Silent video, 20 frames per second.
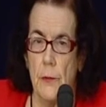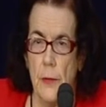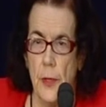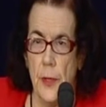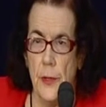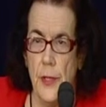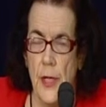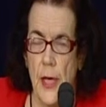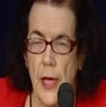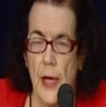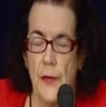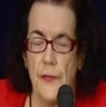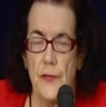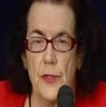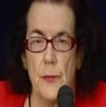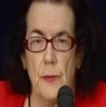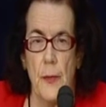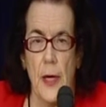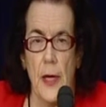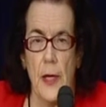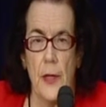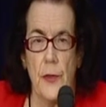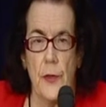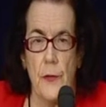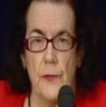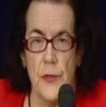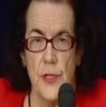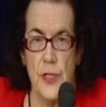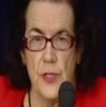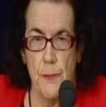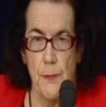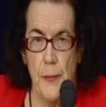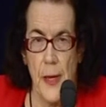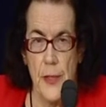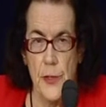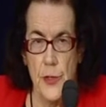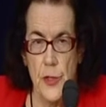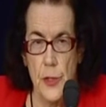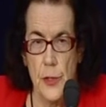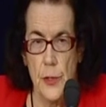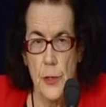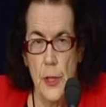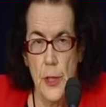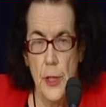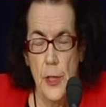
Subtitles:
in the aftermath of this budget.